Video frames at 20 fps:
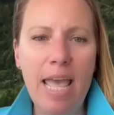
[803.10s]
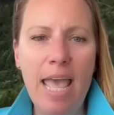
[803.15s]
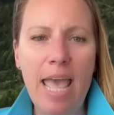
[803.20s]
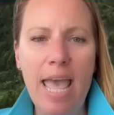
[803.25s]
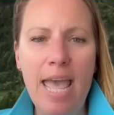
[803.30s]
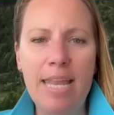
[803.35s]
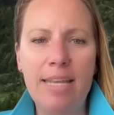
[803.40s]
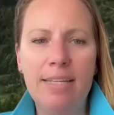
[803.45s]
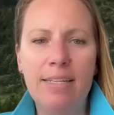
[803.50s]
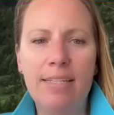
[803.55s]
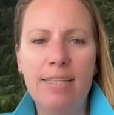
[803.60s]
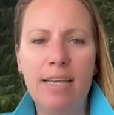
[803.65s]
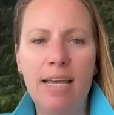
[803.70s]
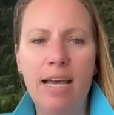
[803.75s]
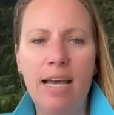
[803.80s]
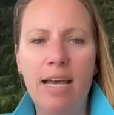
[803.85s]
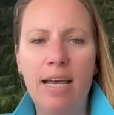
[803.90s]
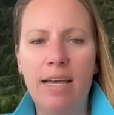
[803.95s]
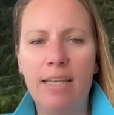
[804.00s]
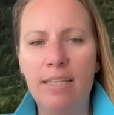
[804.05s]
and
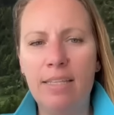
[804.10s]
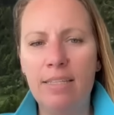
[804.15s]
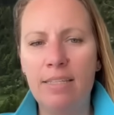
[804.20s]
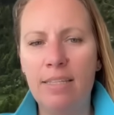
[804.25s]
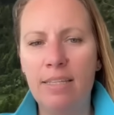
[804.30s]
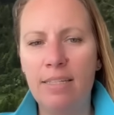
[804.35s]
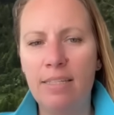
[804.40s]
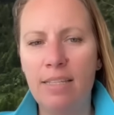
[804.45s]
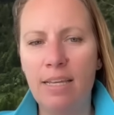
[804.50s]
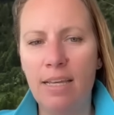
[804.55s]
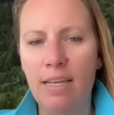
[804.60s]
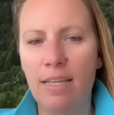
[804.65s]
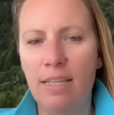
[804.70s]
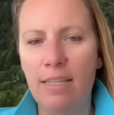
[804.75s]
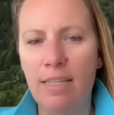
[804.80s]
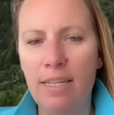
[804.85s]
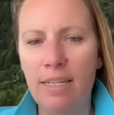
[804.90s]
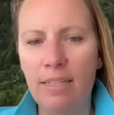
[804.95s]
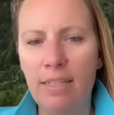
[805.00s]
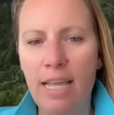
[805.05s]
uh, the, the
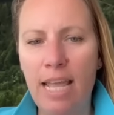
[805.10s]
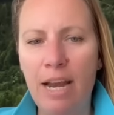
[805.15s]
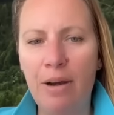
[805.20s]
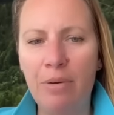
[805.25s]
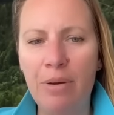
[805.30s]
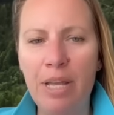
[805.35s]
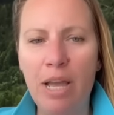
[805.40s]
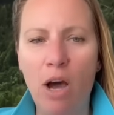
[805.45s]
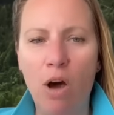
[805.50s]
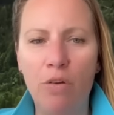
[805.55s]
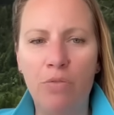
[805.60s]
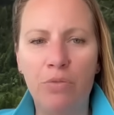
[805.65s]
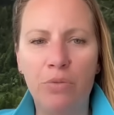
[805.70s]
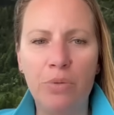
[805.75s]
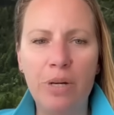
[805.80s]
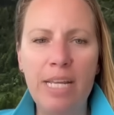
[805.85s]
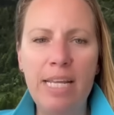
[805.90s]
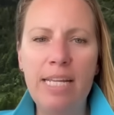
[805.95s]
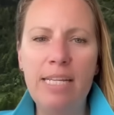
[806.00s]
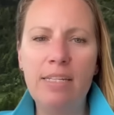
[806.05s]
little area of
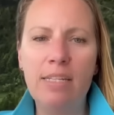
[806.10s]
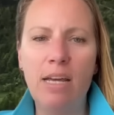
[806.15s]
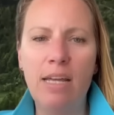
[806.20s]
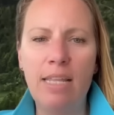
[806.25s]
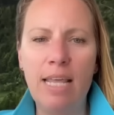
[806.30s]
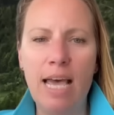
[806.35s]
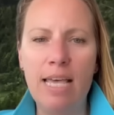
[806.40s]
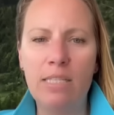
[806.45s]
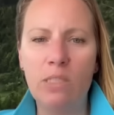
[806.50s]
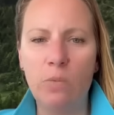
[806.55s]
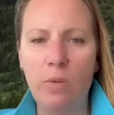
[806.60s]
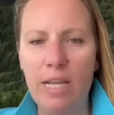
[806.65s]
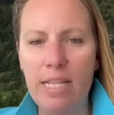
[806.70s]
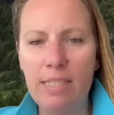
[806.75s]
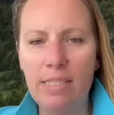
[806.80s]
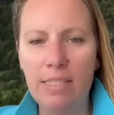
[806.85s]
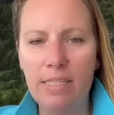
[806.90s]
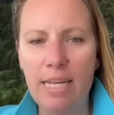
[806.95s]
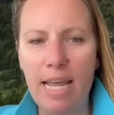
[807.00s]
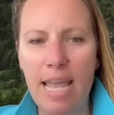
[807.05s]
Ried last
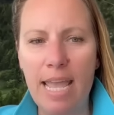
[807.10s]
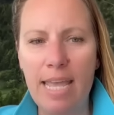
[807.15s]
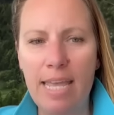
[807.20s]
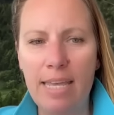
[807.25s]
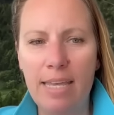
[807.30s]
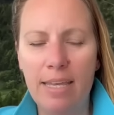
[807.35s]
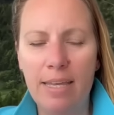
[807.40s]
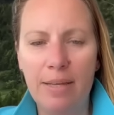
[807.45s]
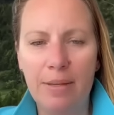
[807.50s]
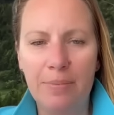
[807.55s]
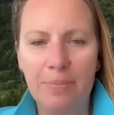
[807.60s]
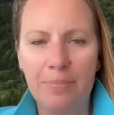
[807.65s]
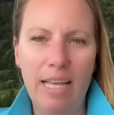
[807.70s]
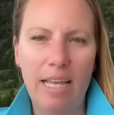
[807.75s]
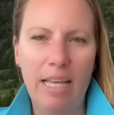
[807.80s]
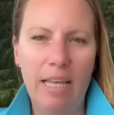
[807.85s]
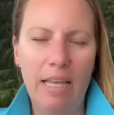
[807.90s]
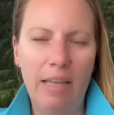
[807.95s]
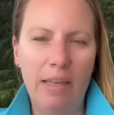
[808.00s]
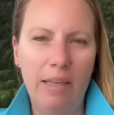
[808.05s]
Wednesday.
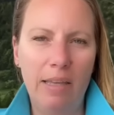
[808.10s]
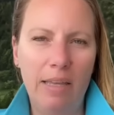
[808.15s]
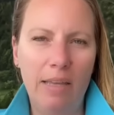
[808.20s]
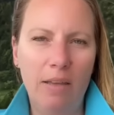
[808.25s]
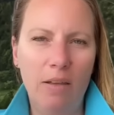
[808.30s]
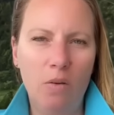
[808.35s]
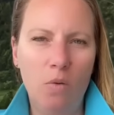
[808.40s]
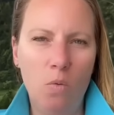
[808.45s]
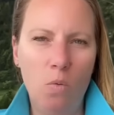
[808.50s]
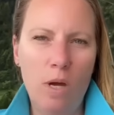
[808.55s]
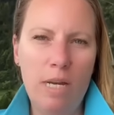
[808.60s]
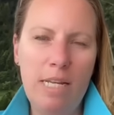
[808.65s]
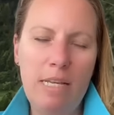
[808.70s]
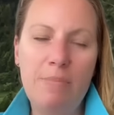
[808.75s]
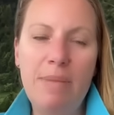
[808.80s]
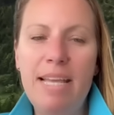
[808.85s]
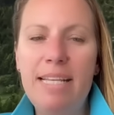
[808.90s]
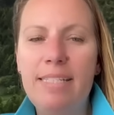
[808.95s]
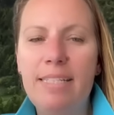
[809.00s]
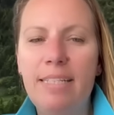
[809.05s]
What he
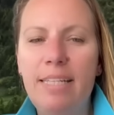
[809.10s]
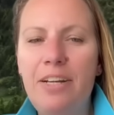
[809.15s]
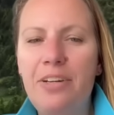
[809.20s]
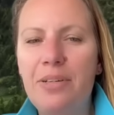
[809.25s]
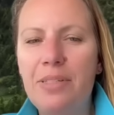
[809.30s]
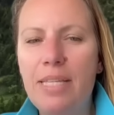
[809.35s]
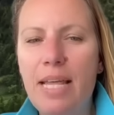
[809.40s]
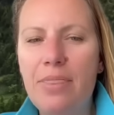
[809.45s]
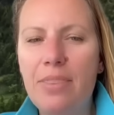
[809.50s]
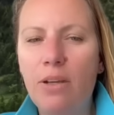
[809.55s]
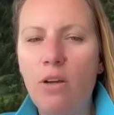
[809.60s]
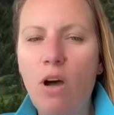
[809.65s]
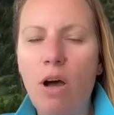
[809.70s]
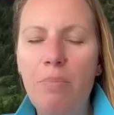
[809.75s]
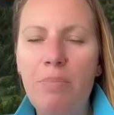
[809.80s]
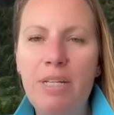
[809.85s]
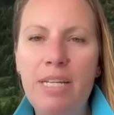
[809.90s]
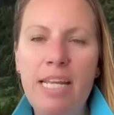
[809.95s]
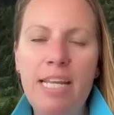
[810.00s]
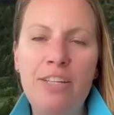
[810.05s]
makes clear is that the
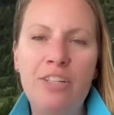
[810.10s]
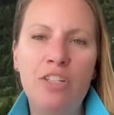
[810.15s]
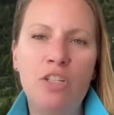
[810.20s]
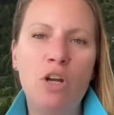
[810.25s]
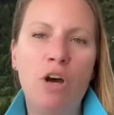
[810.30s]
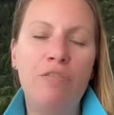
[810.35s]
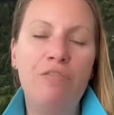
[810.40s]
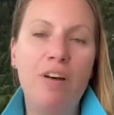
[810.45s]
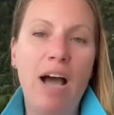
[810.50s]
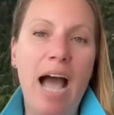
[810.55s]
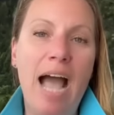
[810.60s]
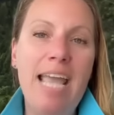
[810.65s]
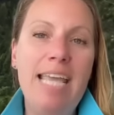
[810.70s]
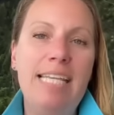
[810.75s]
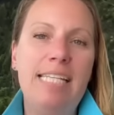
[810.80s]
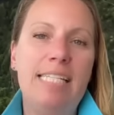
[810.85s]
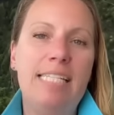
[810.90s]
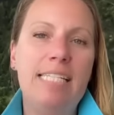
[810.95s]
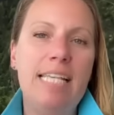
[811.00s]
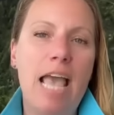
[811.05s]
combination of
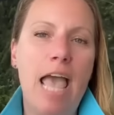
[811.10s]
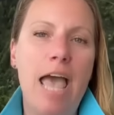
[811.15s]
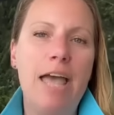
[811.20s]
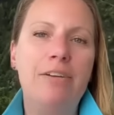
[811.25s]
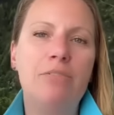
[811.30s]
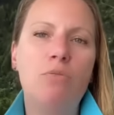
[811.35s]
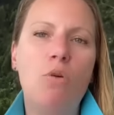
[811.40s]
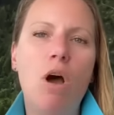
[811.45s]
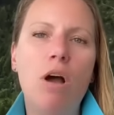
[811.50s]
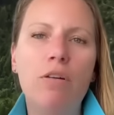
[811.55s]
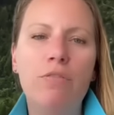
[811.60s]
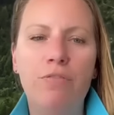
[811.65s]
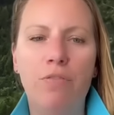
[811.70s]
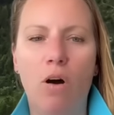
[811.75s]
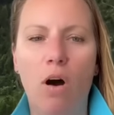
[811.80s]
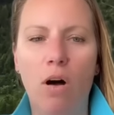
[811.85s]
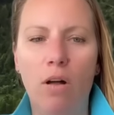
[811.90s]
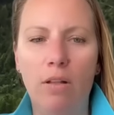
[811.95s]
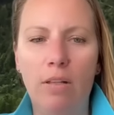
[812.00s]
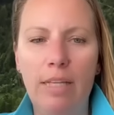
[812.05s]
ice and
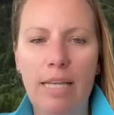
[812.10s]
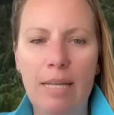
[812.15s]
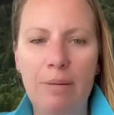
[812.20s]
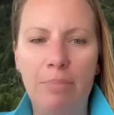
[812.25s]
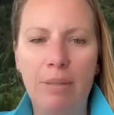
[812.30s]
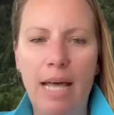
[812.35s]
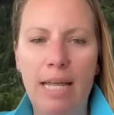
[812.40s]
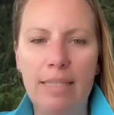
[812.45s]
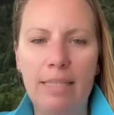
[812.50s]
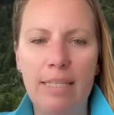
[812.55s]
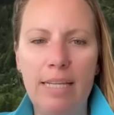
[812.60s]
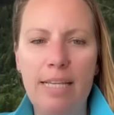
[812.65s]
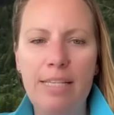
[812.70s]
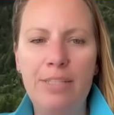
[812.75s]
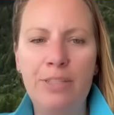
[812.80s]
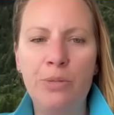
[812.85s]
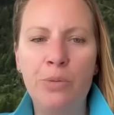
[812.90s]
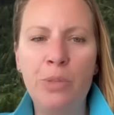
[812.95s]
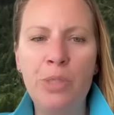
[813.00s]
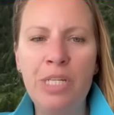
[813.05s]
rockfall in Blatten
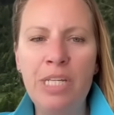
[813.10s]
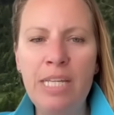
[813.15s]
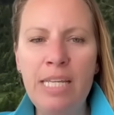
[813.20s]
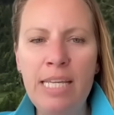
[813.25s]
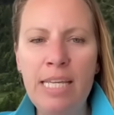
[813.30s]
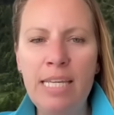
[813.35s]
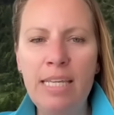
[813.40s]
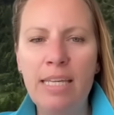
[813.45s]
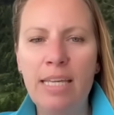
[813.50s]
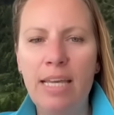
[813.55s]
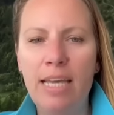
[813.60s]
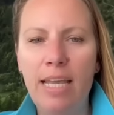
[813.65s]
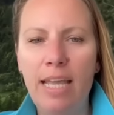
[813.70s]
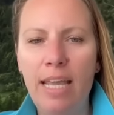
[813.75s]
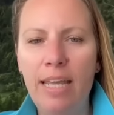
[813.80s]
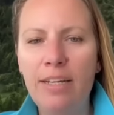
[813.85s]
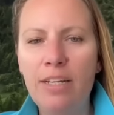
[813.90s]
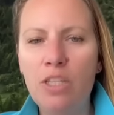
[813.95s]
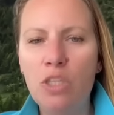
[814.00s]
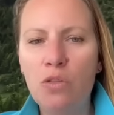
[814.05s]
is unique
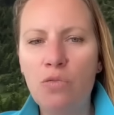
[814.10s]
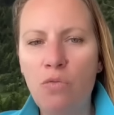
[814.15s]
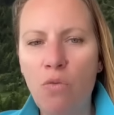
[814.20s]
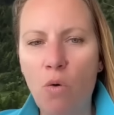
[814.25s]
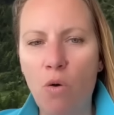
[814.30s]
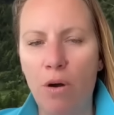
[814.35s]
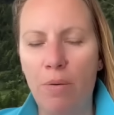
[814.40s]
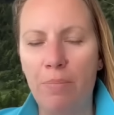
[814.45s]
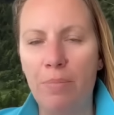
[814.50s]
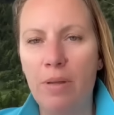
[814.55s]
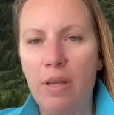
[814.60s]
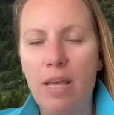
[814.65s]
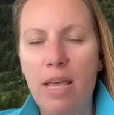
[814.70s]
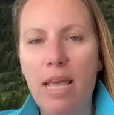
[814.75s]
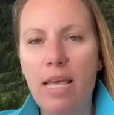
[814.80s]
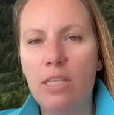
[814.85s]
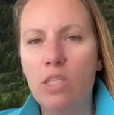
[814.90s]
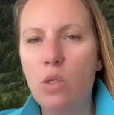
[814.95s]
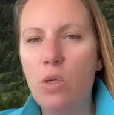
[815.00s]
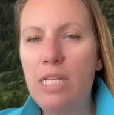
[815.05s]
in its form.
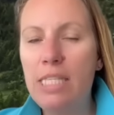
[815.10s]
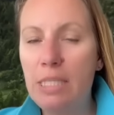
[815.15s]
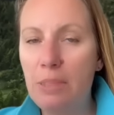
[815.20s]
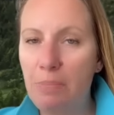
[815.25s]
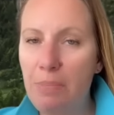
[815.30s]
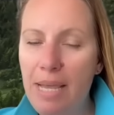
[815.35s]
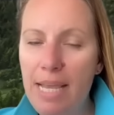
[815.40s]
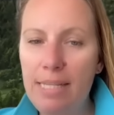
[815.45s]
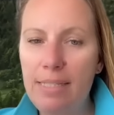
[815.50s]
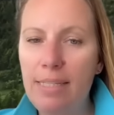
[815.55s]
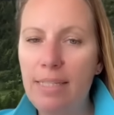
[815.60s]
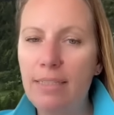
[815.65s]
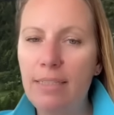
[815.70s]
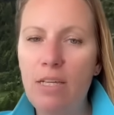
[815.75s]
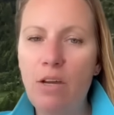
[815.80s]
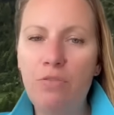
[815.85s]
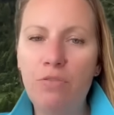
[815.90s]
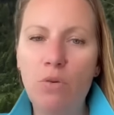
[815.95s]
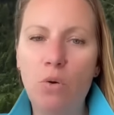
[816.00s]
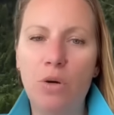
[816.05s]
So it's
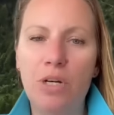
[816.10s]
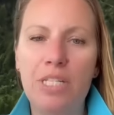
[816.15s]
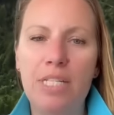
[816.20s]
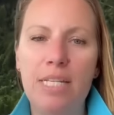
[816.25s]
basically, of course,